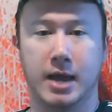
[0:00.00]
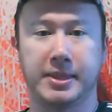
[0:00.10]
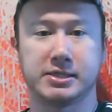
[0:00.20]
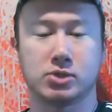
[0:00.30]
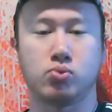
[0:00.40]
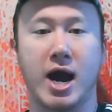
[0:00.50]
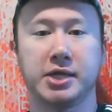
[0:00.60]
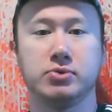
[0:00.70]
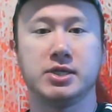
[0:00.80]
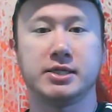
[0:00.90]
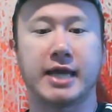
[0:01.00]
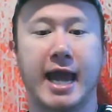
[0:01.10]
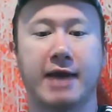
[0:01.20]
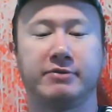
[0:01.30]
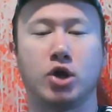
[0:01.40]
And this is why you need to
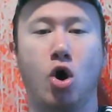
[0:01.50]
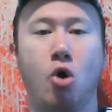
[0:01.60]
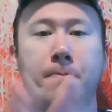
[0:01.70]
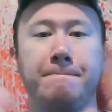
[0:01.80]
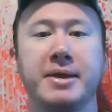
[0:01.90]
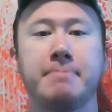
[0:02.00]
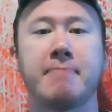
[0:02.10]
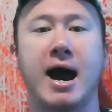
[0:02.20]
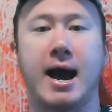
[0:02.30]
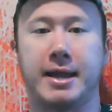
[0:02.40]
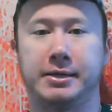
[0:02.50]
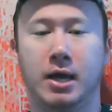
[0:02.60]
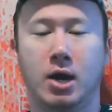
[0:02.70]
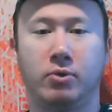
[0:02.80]
have an open mind.